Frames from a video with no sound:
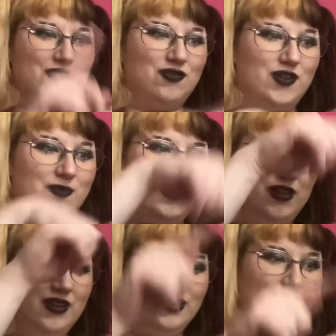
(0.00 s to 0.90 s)
rip
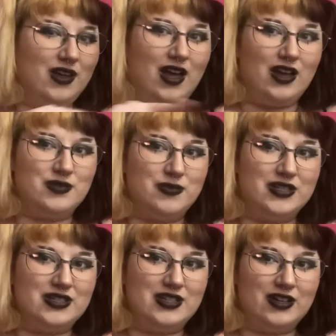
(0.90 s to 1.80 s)
the husband
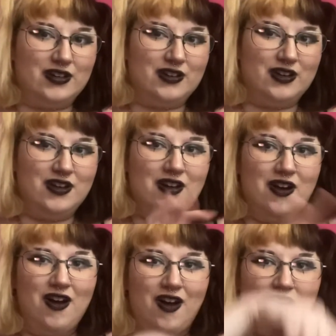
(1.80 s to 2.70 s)
sticker
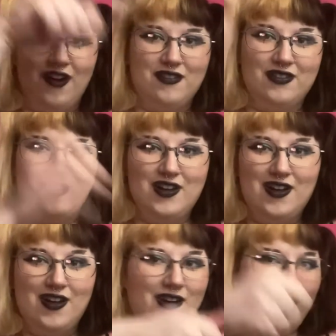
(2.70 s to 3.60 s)
off
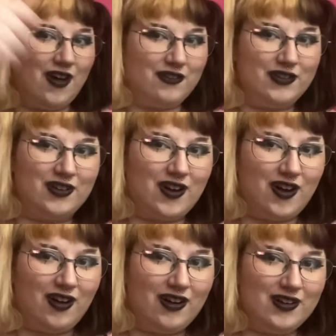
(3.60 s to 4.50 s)
your
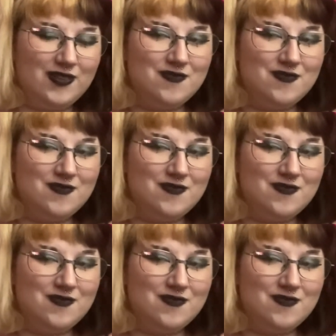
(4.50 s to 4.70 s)
car.